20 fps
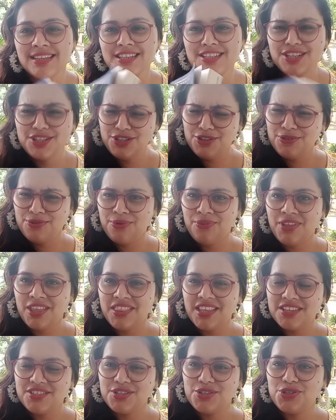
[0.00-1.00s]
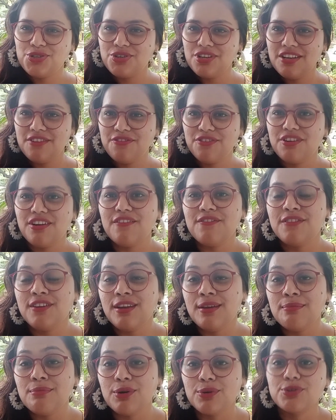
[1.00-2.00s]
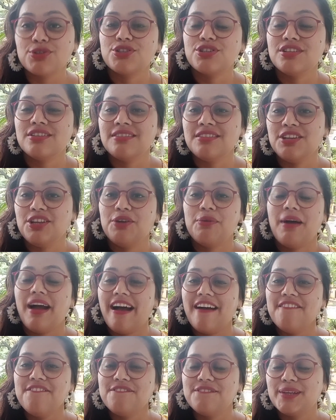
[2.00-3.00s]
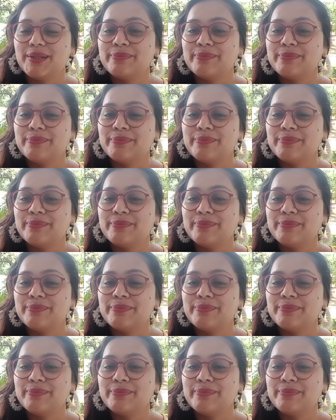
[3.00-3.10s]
Did you know that there's a tree for every emotion you have?